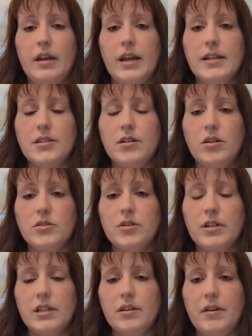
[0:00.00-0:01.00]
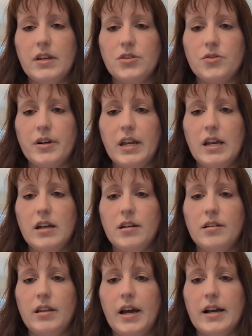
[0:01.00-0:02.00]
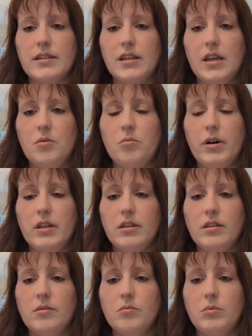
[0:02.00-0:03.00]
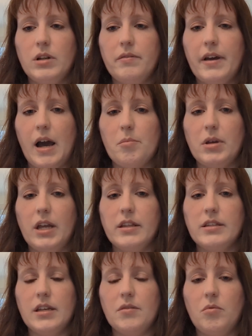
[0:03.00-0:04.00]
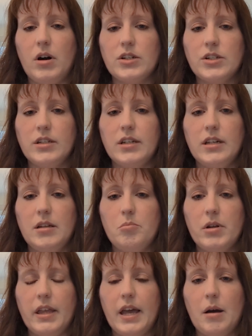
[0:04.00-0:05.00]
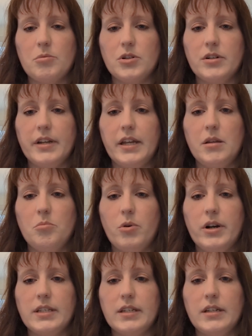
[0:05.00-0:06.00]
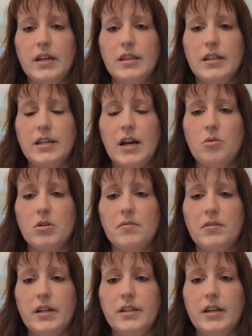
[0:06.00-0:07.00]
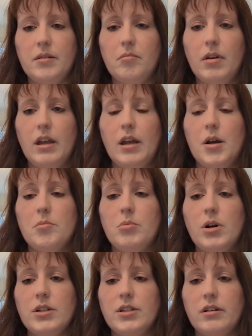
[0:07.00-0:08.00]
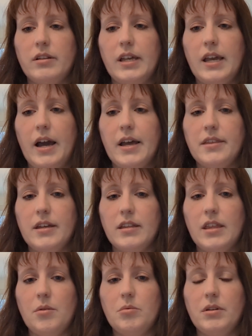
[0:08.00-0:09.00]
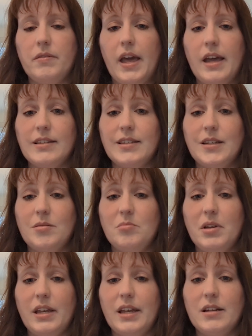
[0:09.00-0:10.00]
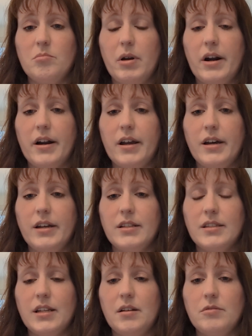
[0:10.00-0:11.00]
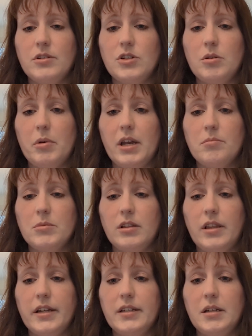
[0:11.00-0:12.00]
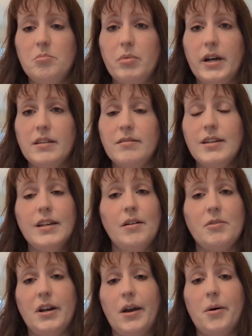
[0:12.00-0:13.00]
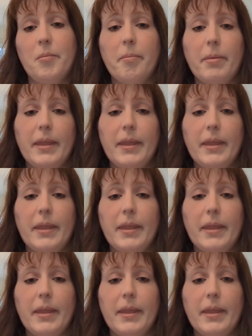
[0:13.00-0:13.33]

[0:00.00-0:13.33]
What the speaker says: It's an alternative history asking what would have happened if Washington had been captured and imprisoned in the Tower of London. Personally, I think they would have hanged him in America instead of shipping him to London, but you never know.